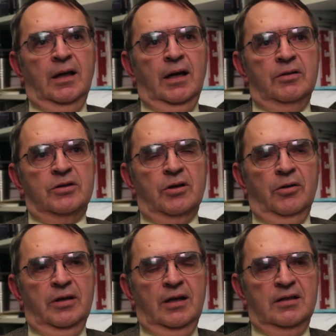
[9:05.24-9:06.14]
And
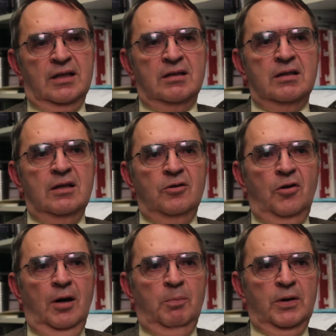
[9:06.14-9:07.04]
so the existing
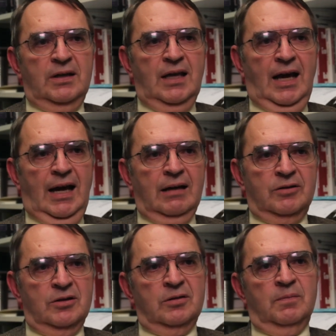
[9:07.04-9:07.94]
corporate
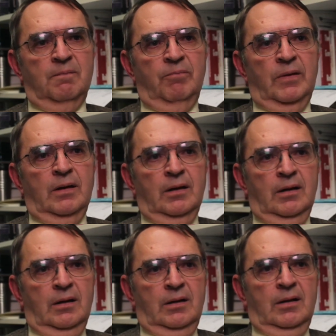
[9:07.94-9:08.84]
tax,
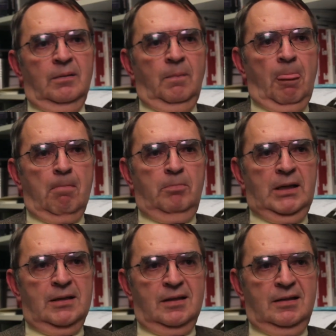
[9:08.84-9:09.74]

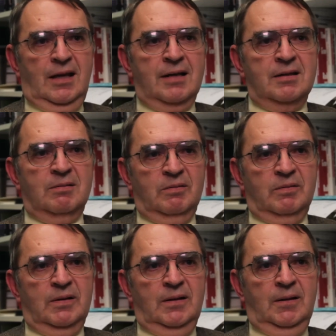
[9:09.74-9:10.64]
because it doesn't
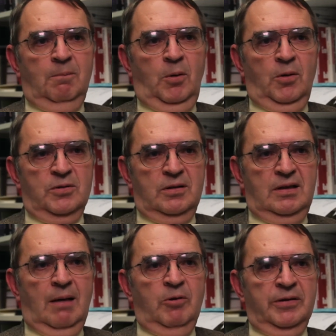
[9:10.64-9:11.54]
impose a
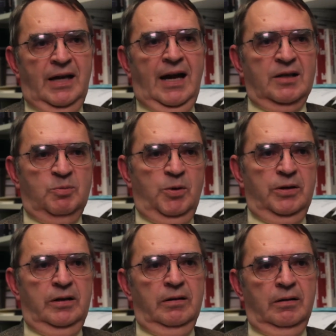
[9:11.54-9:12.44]
double tax
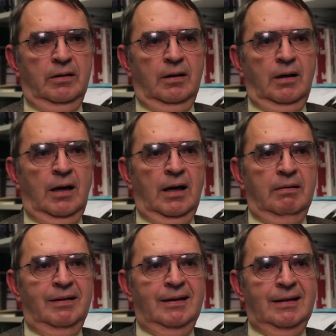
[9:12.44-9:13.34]
burden
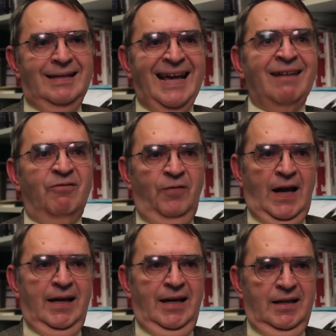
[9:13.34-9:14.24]
on
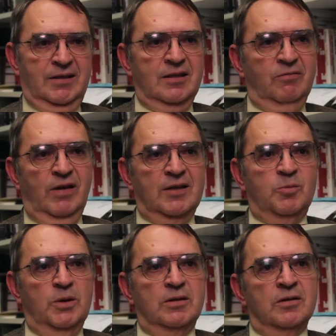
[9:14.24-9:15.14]
debt-financed
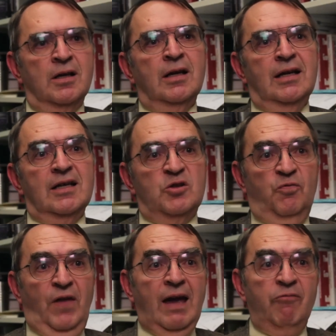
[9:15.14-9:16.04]
investments, is
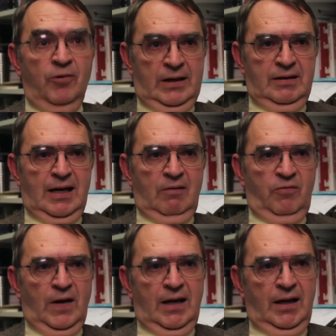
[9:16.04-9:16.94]
favoring debt
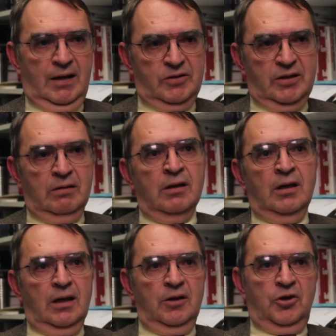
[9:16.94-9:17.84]
financing,
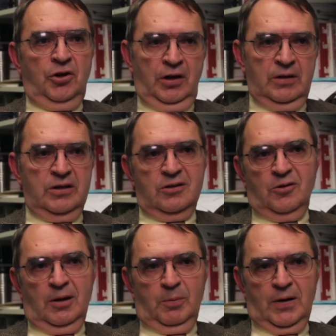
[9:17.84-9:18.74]
encourages
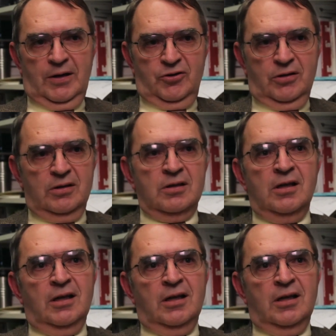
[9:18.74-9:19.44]
corporations